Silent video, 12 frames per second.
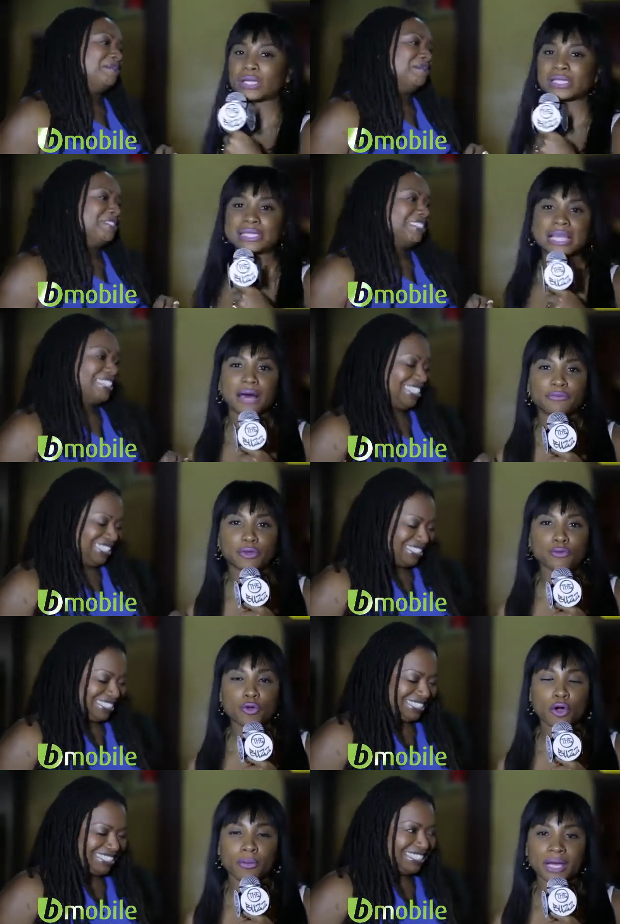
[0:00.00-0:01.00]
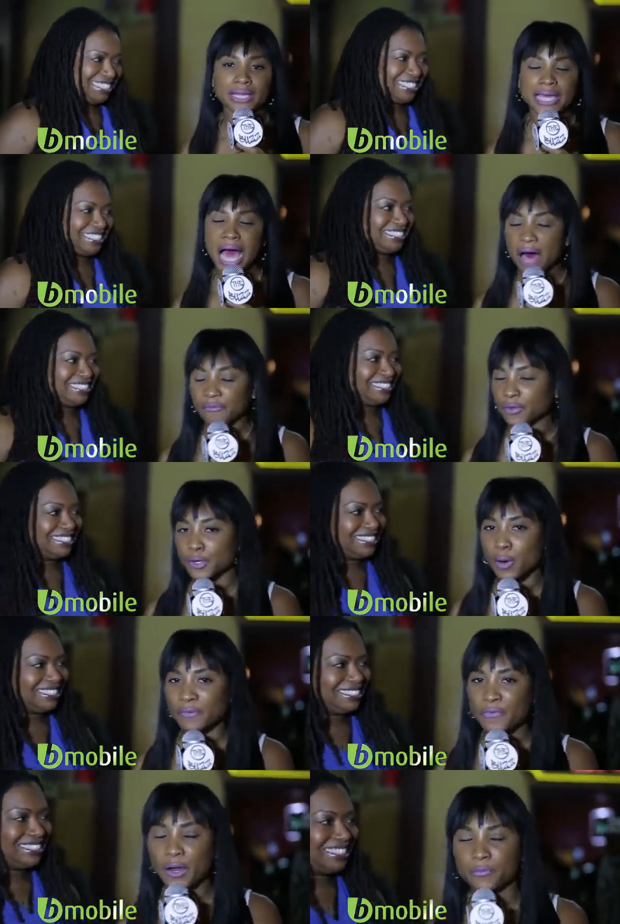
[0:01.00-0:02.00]
Speaker 1: We still have the room, the avenue
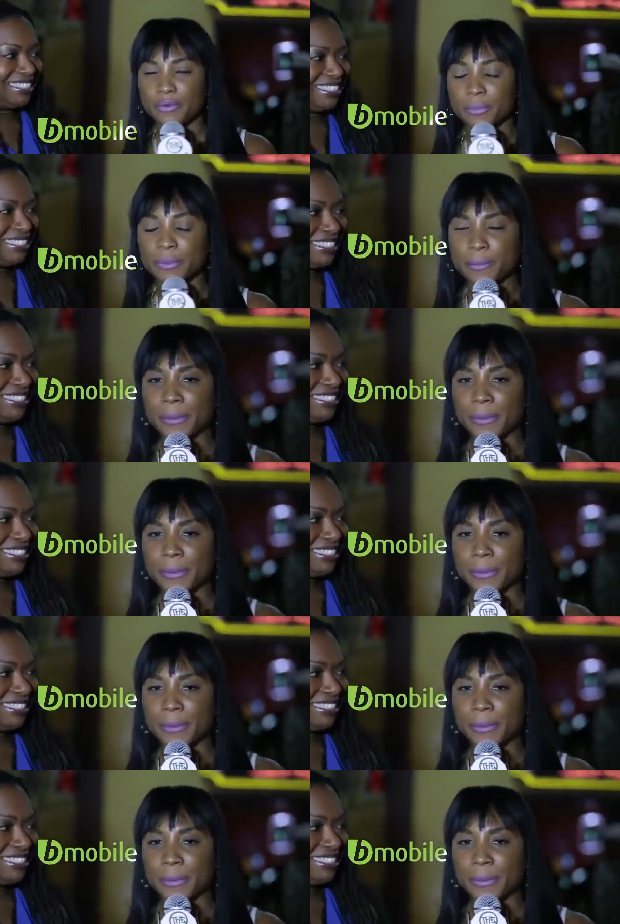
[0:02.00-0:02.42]
in front of from the